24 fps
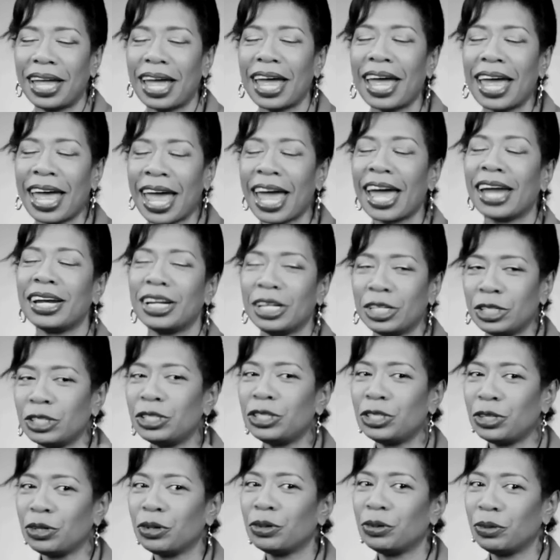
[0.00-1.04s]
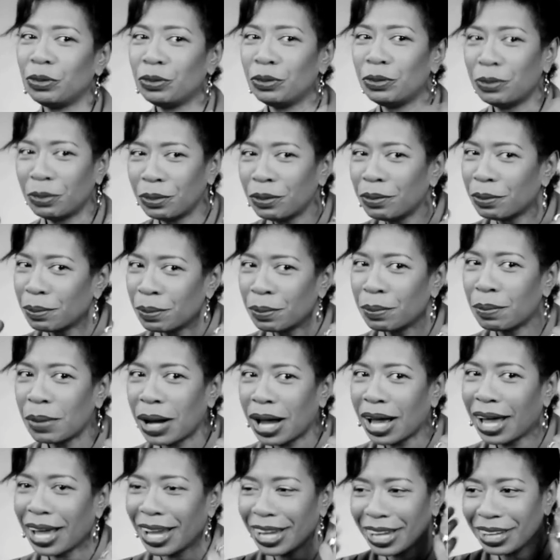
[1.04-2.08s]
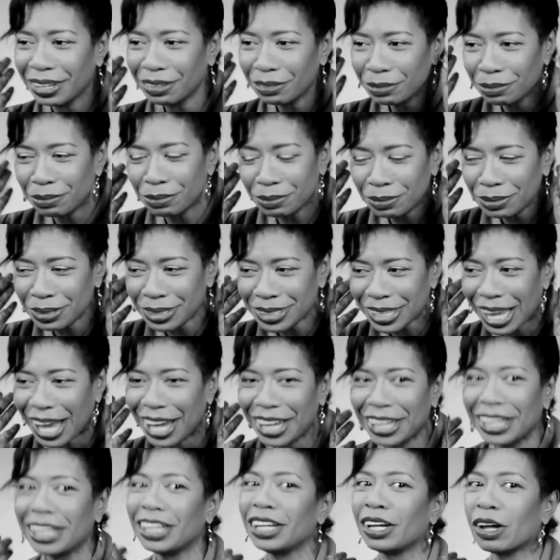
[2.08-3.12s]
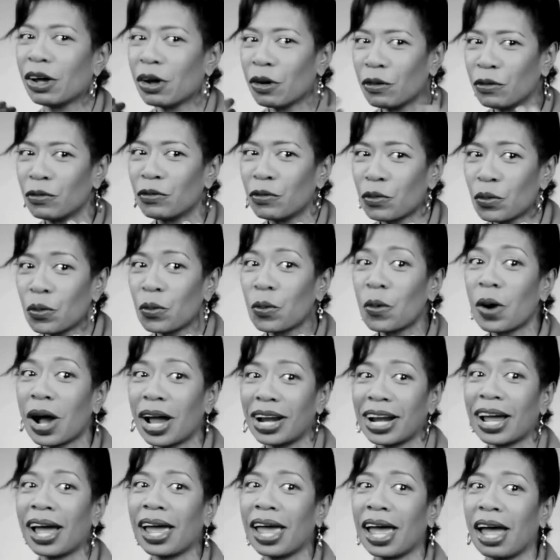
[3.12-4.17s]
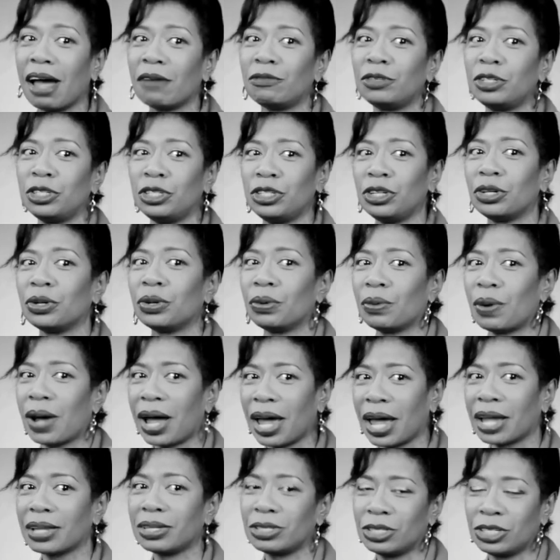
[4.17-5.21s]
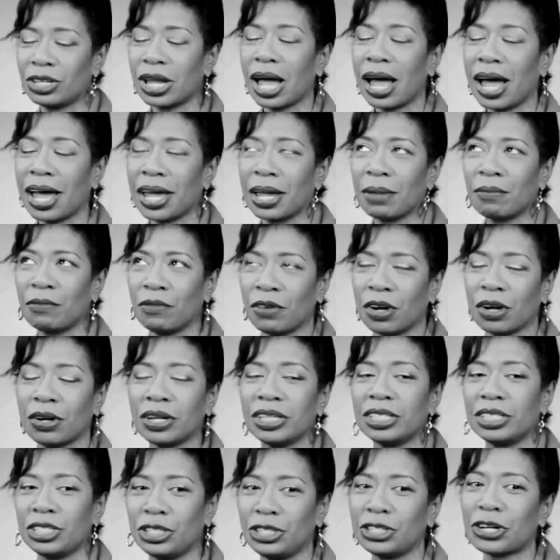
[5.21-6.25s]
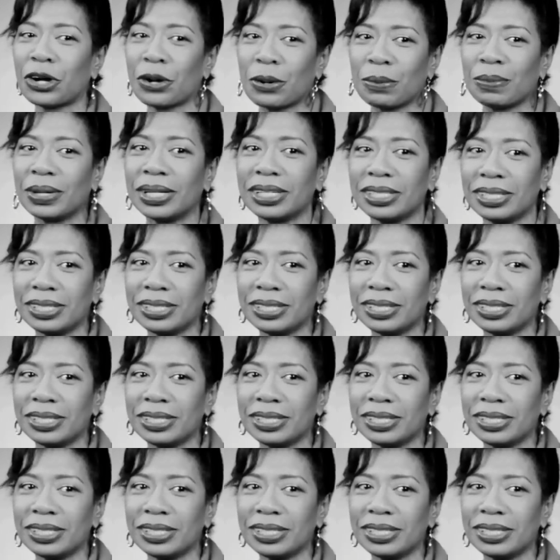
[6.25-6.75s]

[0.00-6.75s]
added to my psyche of what I have to do. I am very determined.